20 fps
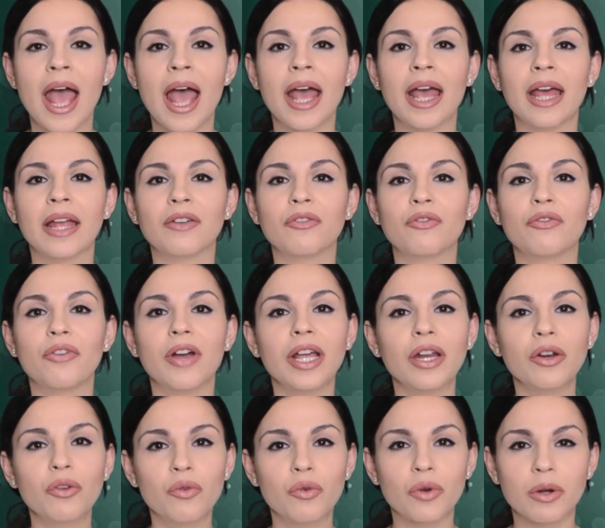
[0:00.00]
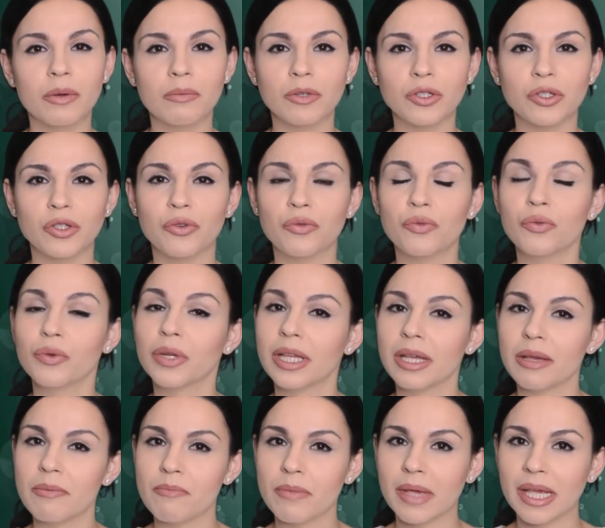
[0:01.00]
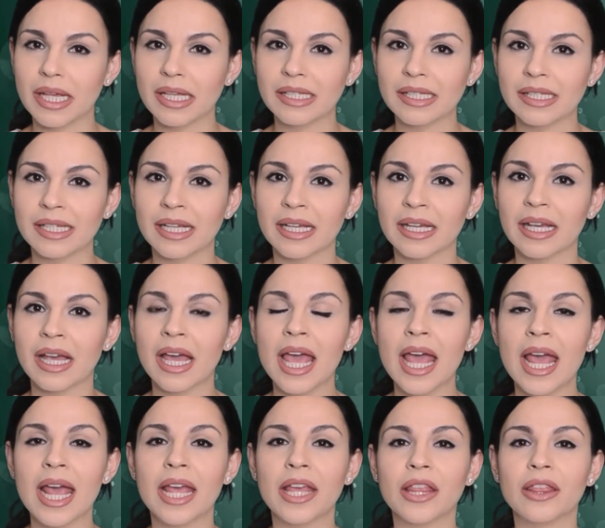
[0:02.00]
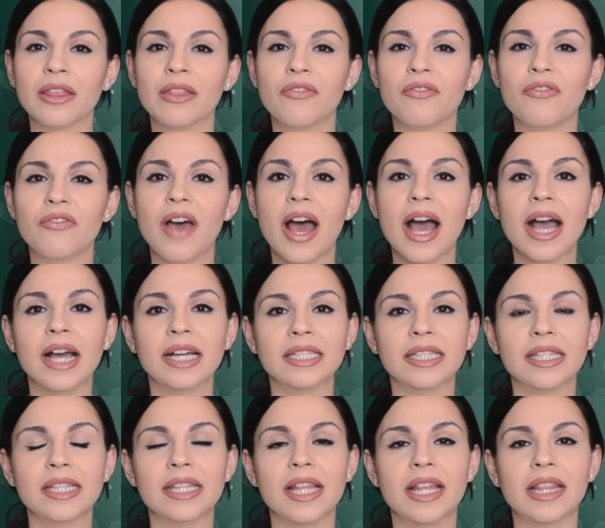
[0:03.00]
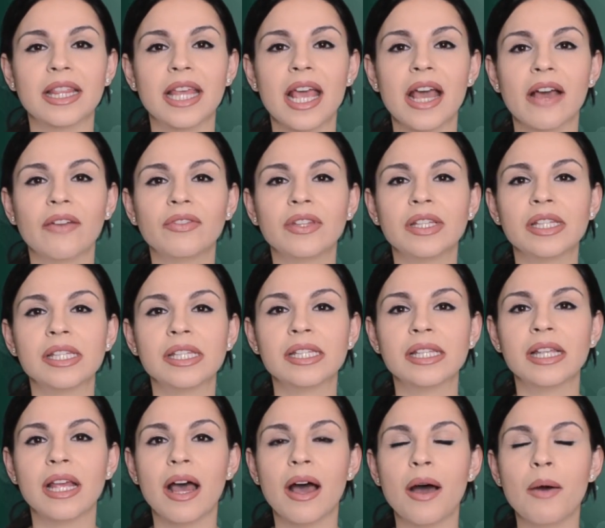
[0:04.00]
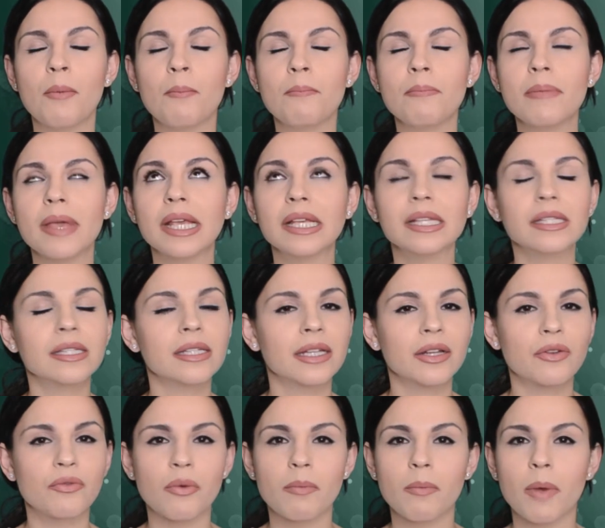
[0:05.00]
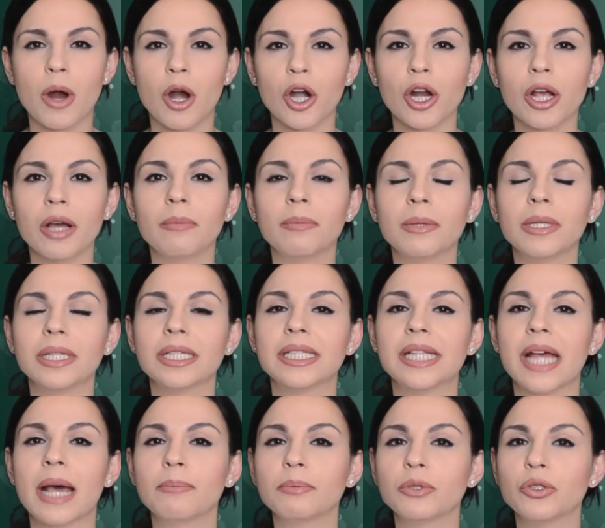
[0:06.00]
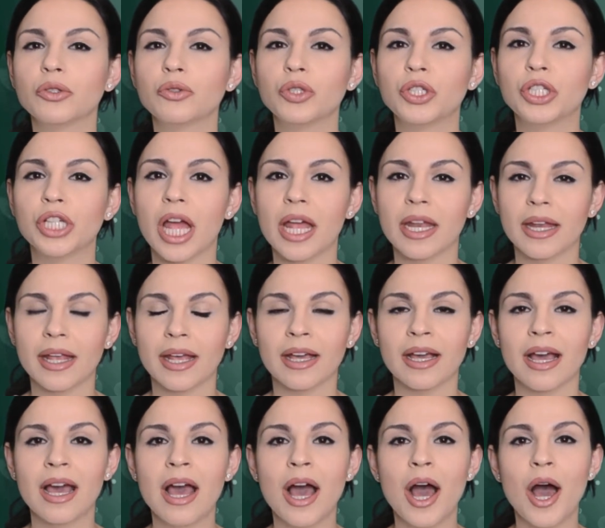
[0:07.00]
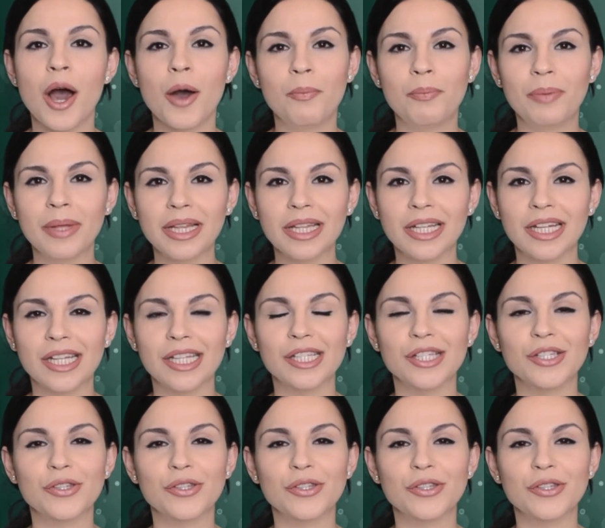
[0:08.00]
And phytohormones are really amazing in the fact that they have this amazing and remarkable adaptogenic ability.